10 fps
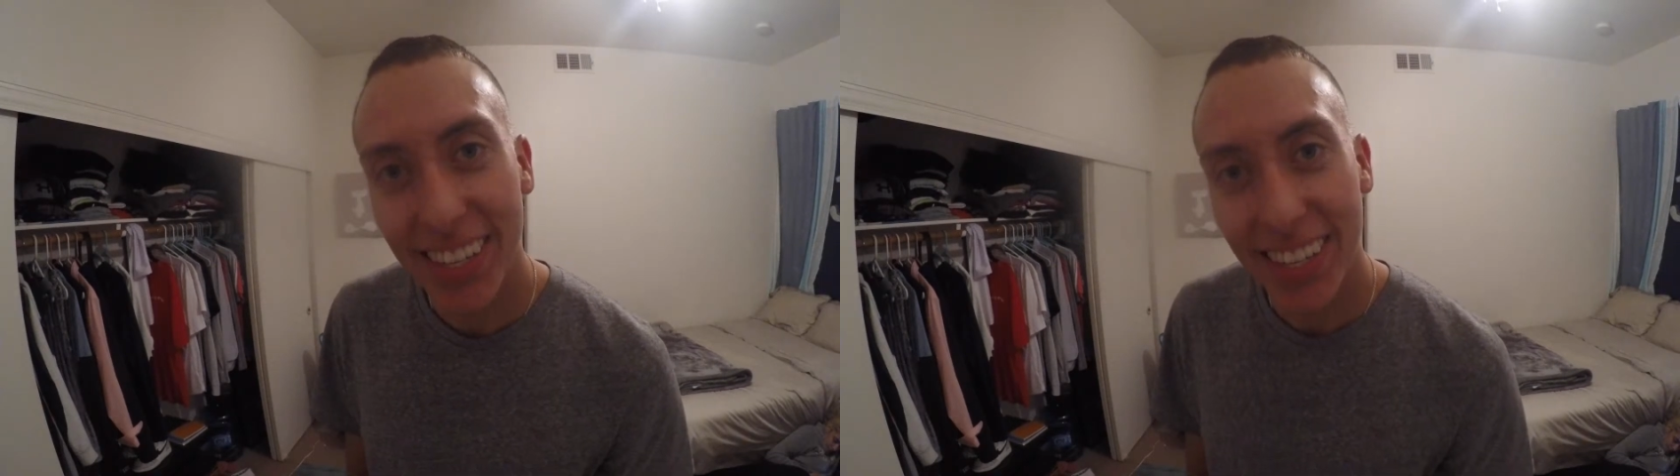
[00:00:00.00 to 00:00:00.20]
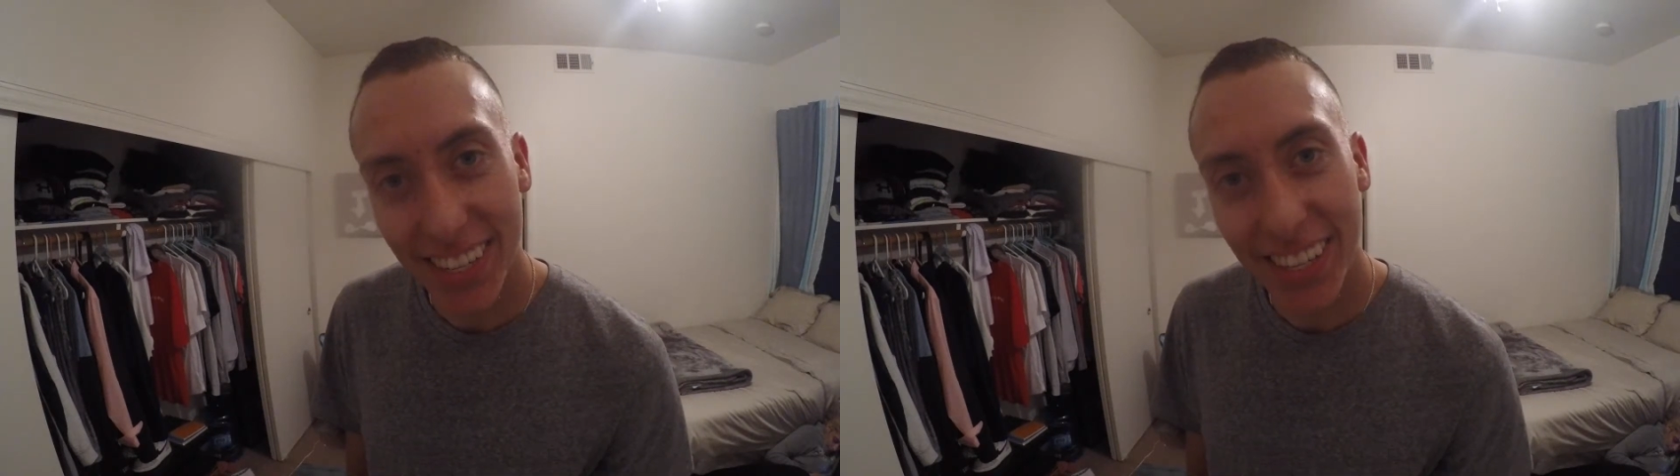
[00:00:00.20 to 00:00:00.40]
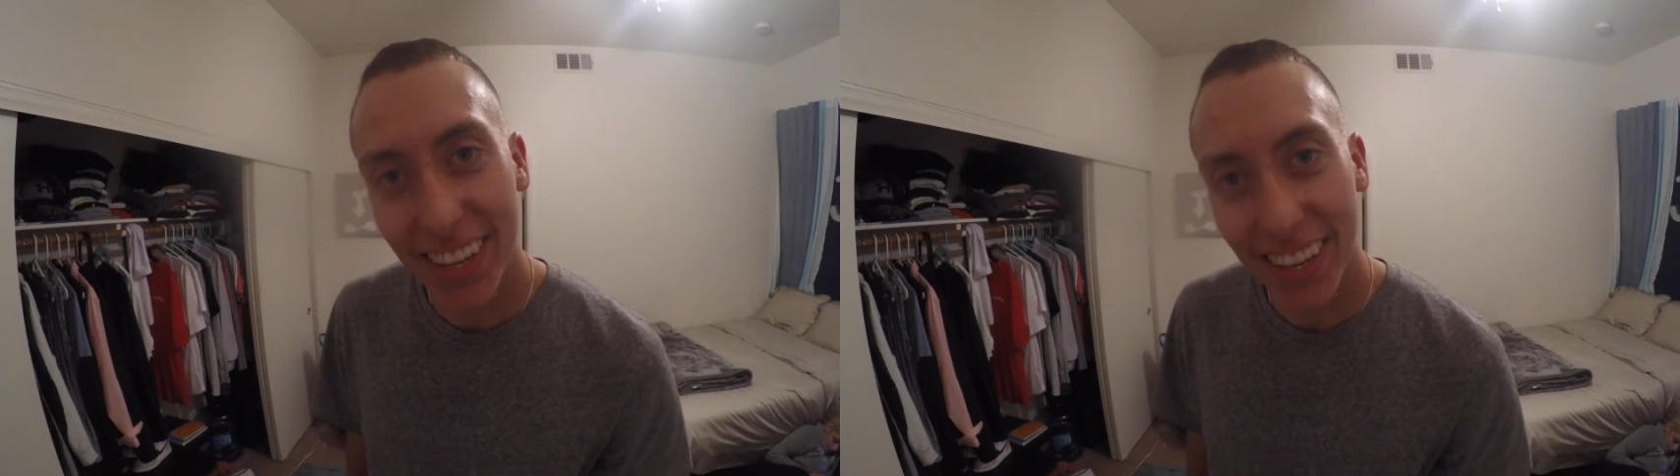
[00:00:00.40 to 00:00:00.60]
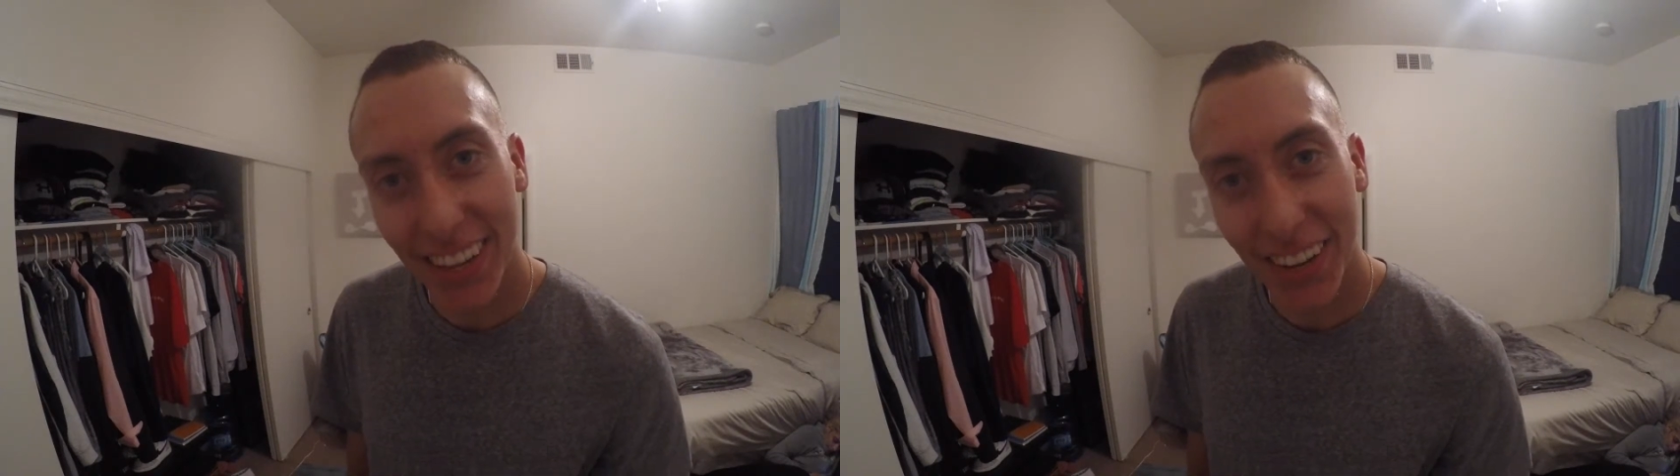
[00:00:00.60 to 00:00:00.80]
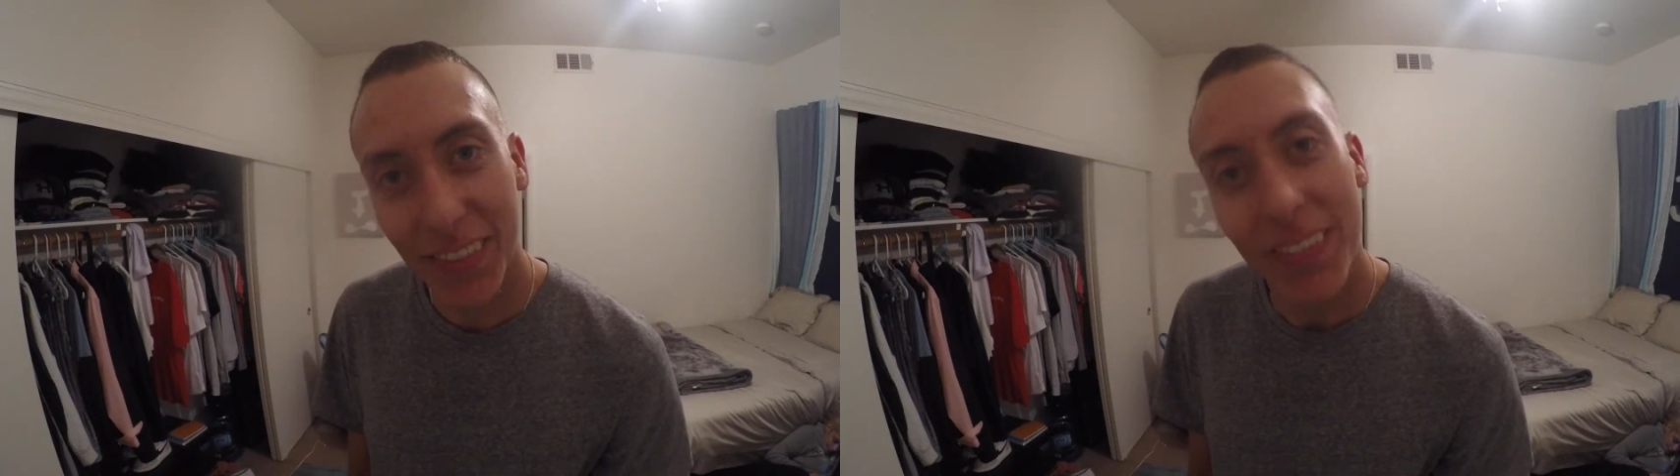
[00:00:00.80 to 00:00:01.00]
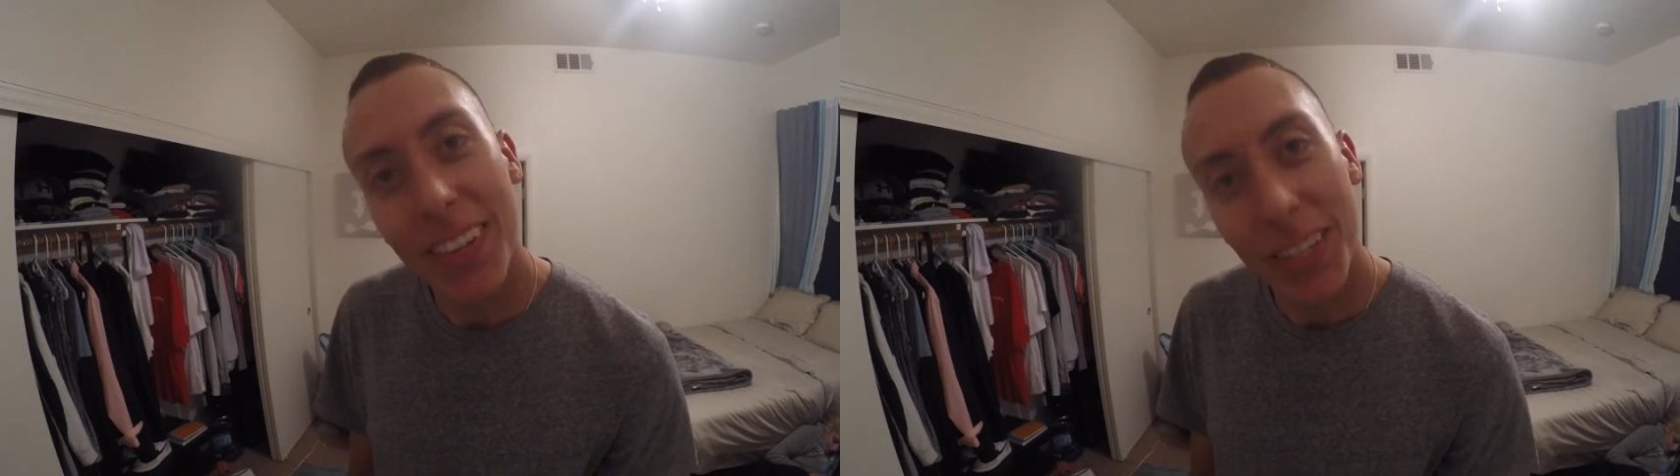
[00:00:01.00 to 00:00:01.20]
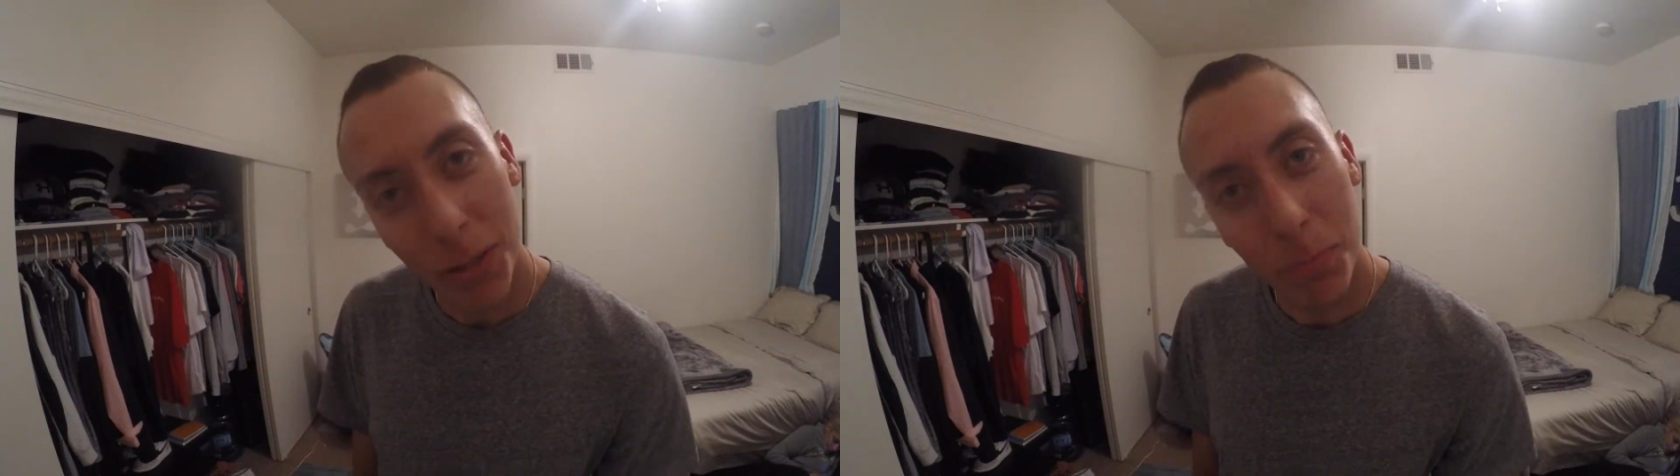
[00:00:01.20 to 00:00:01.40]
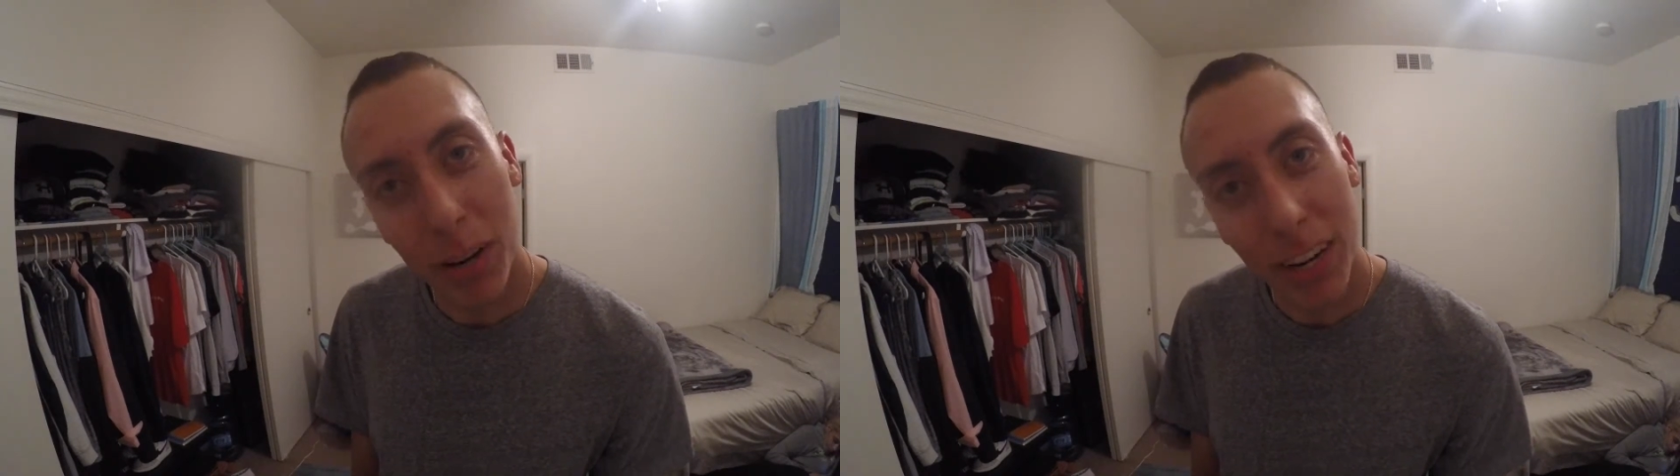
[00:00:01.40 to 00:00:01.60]
Share the love.
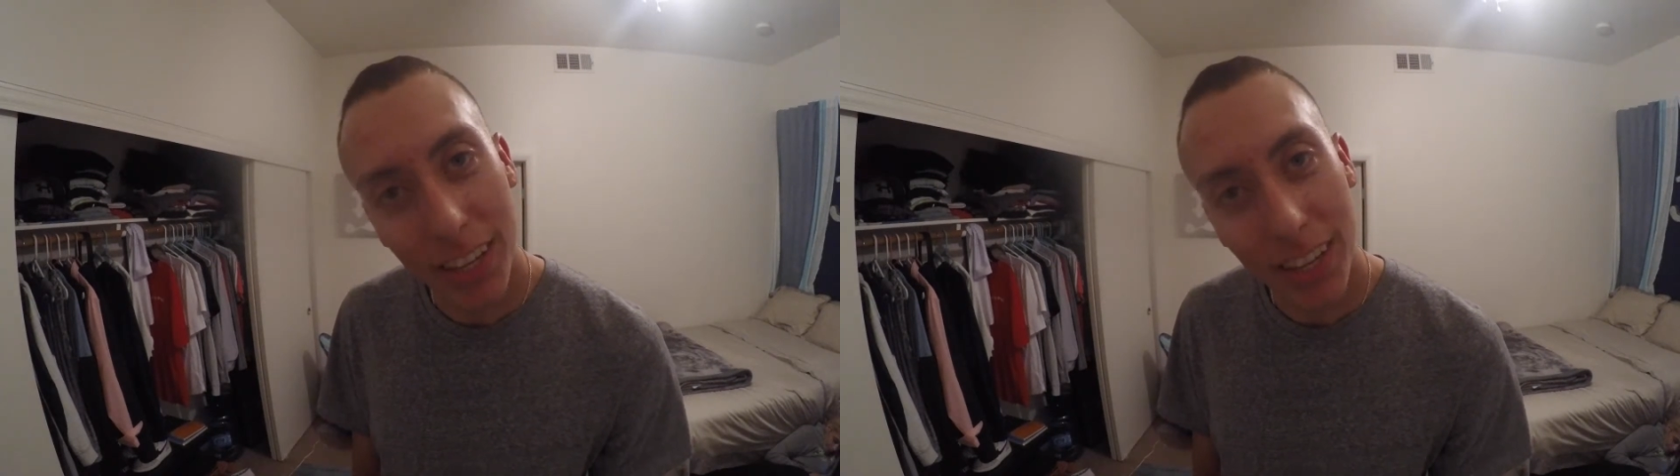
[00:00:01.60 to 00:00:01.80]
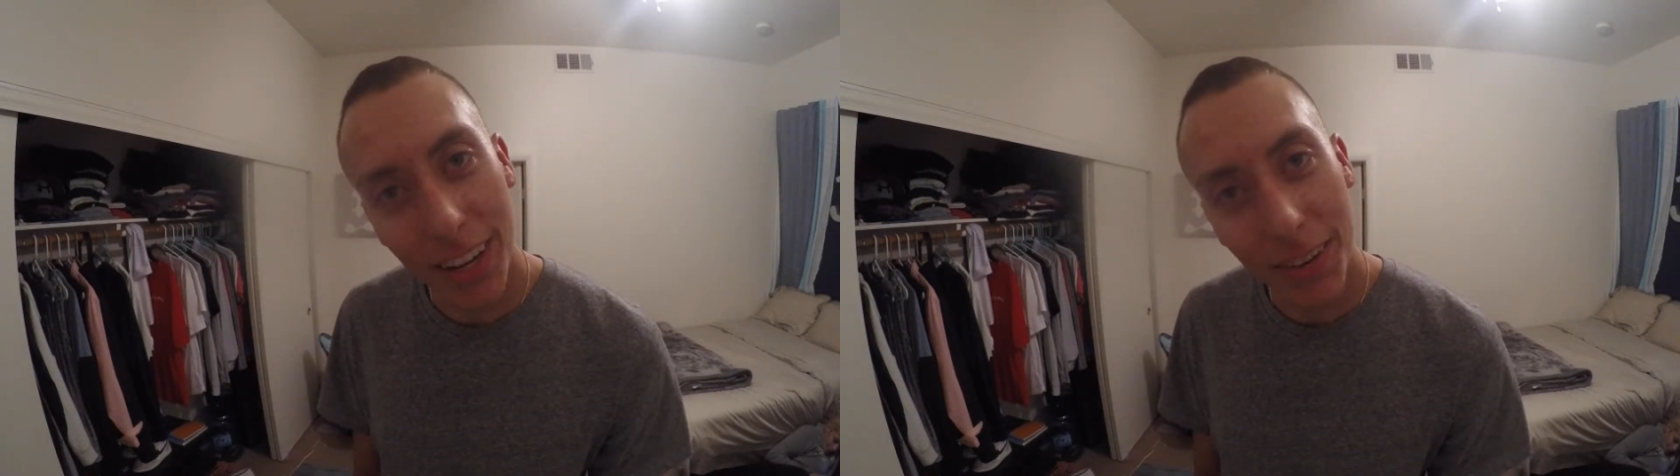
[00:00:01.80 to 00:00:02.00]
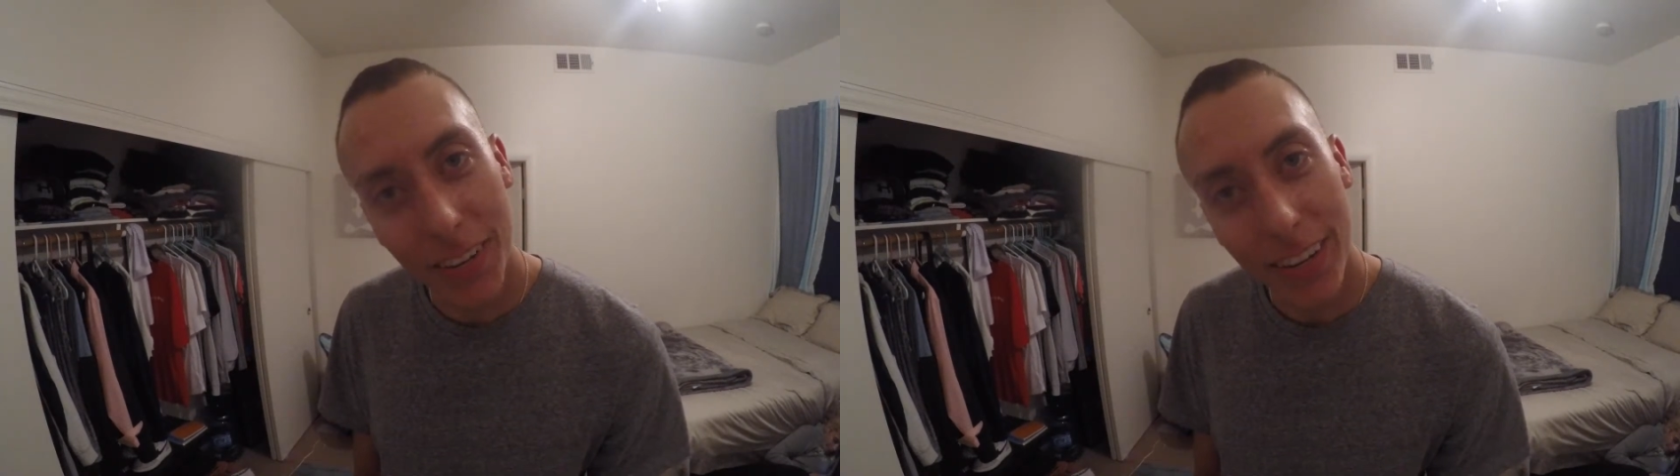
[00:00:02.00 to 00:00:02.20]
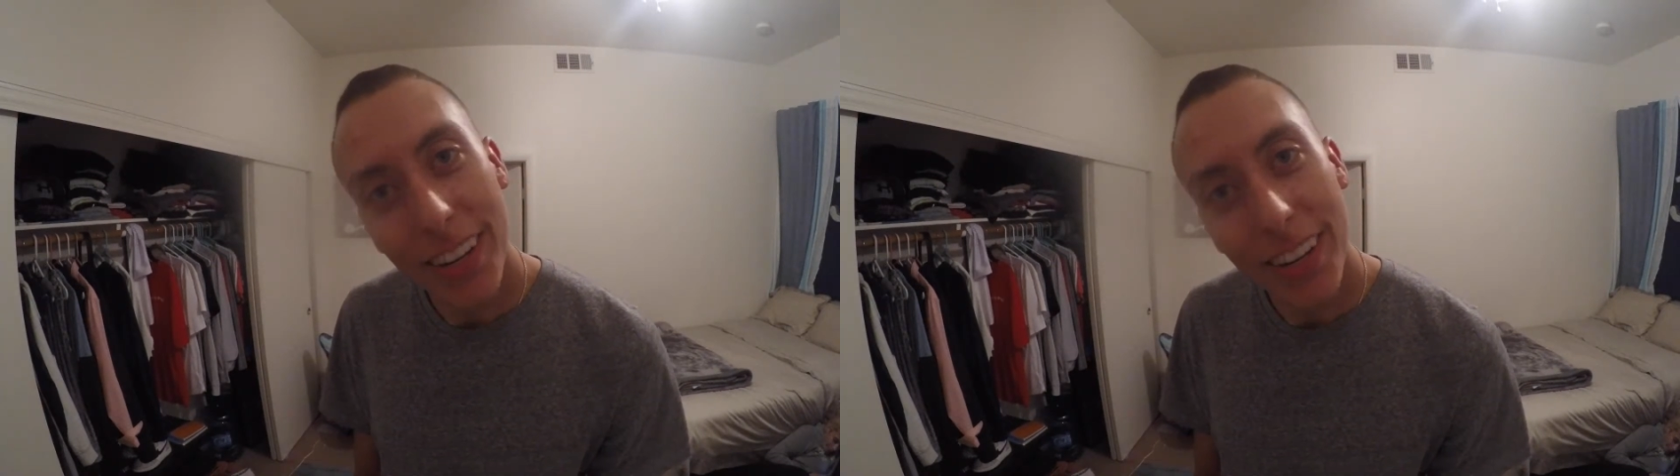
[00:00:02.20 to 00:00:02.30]
Spread the love.